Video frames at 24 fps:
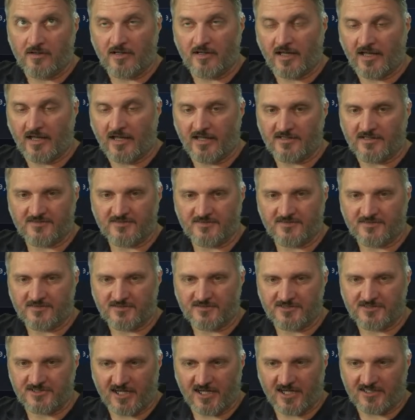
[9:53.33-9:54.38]

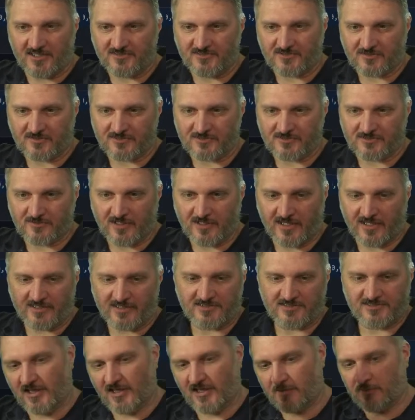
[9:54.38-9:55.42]
ASGI server. So
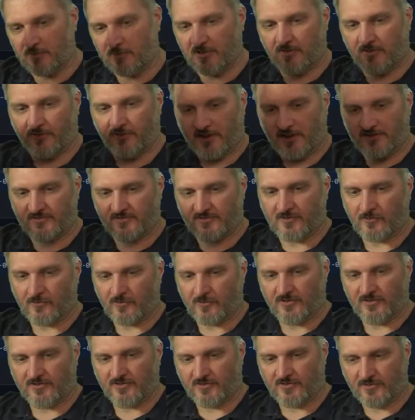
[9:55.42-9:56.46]
ASGI being the
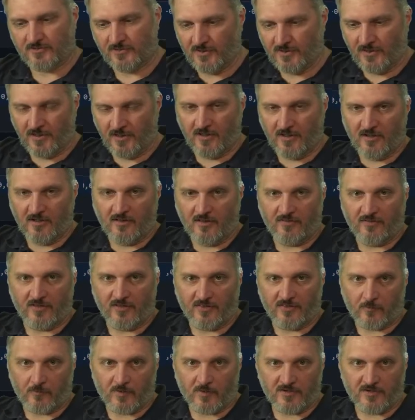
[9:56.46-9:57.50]
asynchronous thing
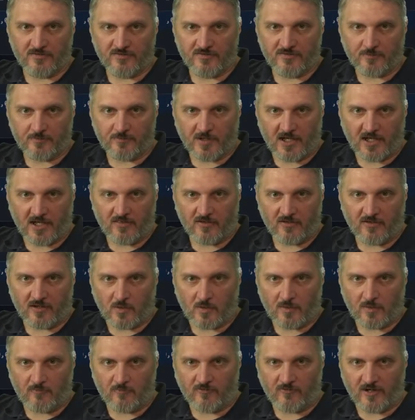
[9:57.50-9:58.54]
that runs Python
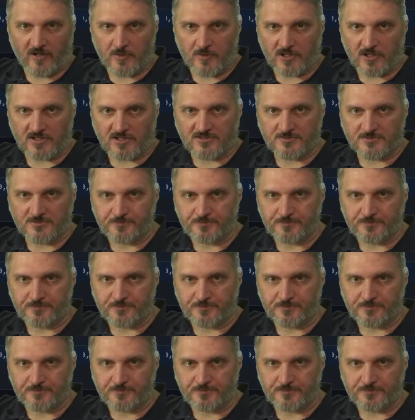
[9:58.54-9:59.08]
web frameworks.